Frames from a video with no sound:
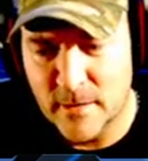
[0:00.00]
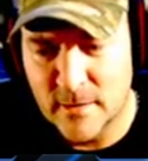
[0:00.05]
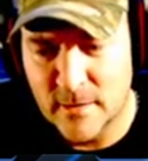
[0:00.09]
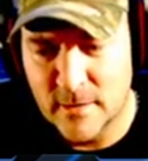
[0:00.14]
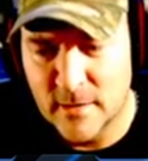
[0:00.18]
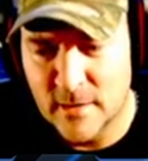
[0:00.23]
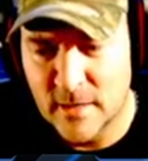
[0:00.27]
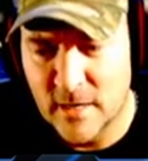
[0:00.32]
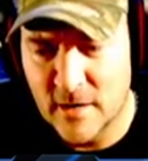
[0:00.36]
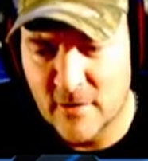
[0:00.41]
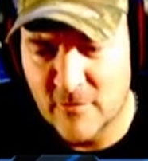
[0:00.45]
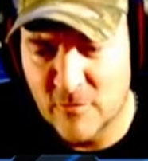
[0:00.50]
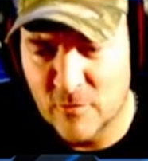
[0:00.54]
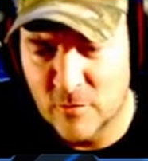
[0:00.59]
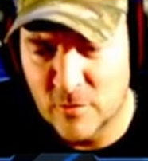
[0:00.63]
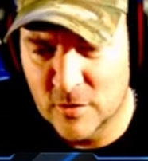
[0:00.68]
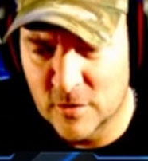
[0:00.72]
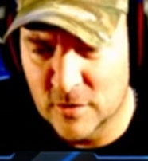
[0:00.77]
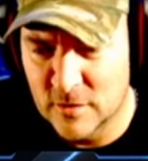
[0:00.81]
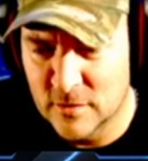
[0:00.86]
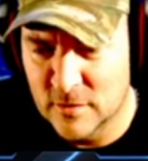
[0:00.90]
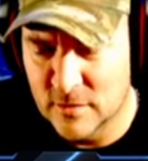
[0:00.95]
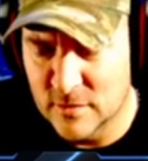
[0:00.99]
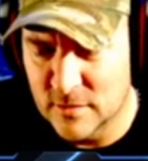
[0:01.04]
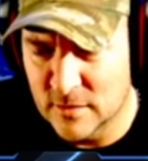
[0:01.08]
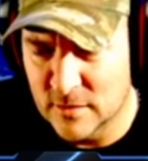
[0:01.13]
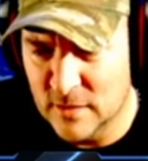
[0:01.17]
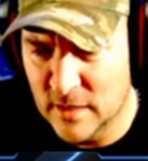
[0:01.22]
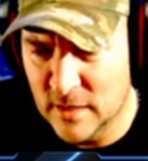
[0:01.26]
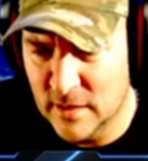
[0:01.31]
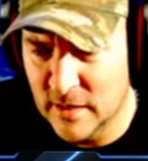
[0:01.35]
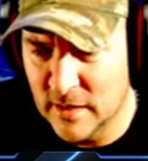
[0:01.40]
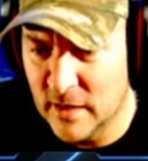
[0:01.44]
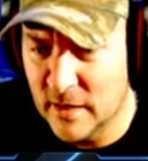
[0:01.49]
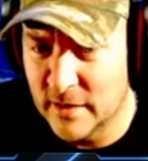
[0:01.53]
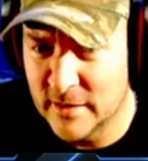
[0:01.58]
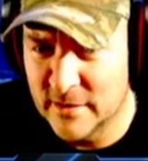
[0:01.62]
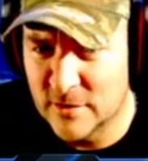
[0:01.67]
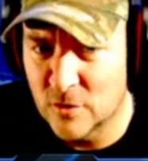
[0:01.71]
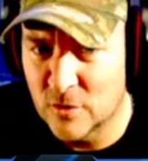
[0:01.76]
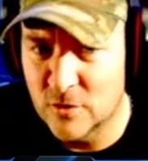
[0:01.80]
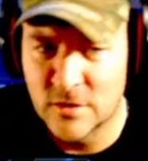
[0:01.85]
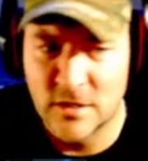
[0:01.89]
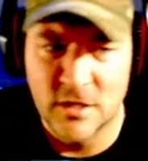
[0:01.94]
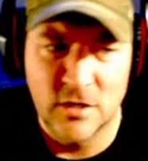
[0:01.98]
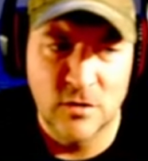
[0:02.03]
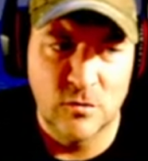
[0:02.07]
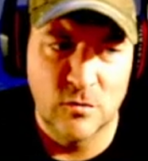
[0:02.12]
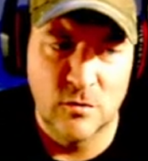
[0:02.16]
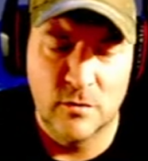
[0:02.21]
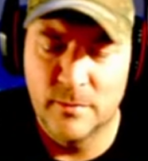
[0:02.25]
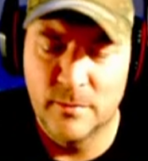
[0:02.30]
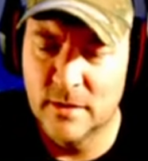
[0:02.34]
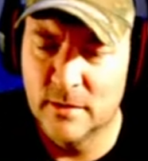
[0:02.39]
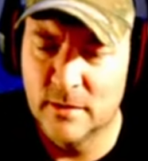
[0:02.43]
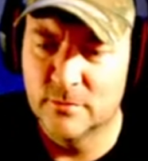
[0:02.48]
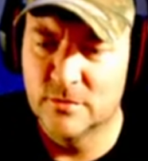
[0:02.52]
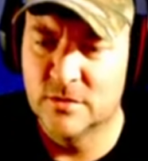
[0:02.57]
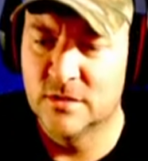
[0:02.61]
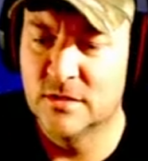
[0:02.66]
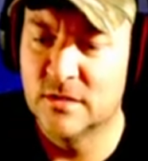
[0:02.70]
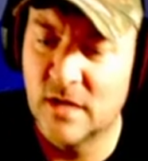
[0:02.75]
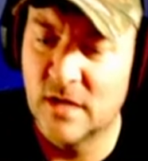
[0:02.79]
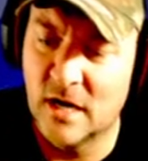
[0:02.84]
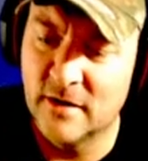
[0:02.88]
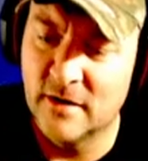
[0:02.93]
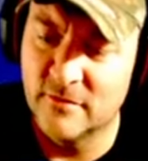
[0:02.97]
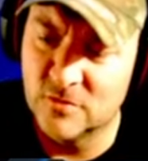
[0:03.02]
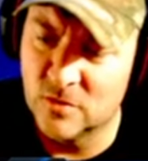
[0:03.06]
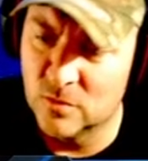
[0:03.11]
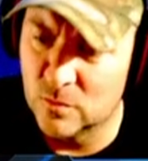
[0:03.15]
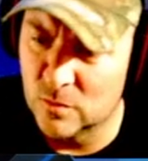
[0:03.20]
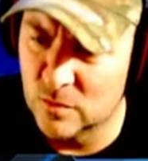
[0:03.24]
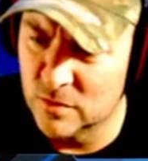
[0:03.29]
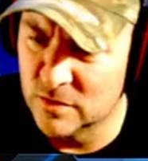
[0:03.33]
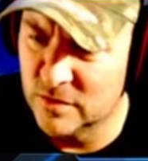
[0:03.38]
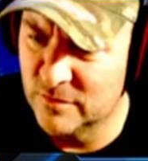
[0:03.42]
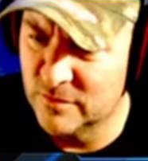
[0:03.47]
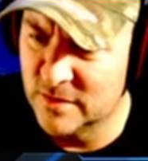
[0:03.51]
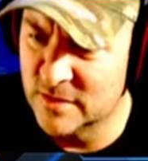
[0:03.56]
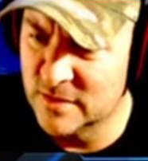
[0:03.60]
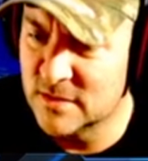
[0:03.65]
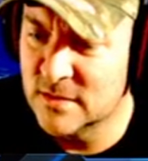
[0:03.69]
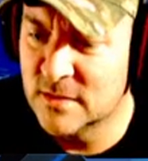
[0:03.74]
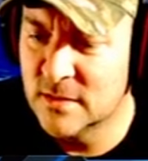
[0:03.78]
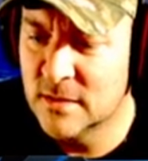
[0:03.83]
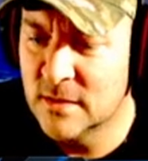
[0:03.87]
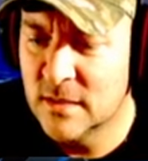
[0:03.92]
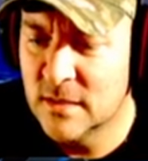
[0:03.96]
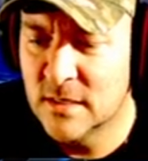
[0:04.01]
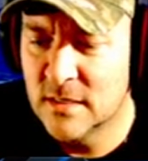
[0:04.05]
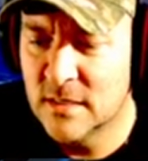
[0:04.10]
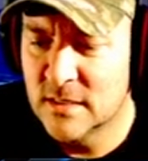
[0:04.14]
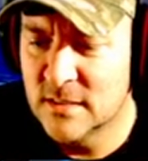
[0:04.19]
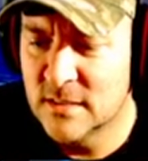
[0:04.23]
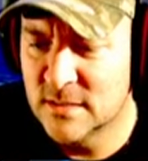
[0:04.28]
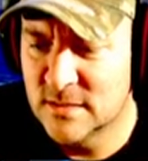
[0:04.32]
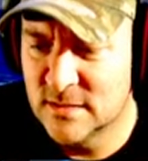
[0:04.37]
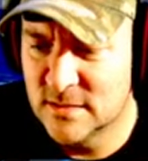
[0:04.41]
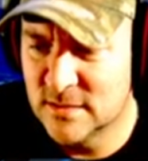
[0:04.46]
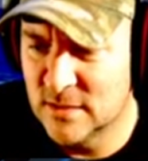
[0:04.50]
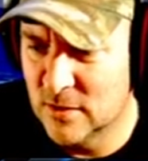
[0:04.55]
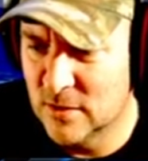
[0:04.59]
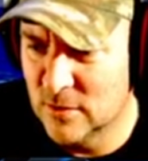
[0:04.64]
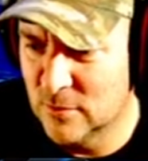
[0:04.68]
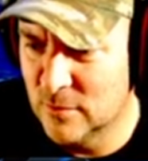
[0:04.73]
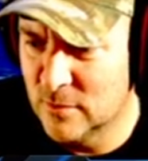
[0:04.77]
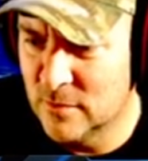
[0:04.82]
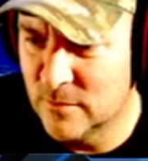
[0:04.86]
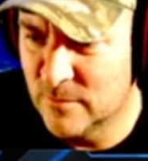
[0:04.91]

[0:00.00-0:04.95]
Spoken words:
I half wonder, I had heard that you're going to be able to dive to world events. So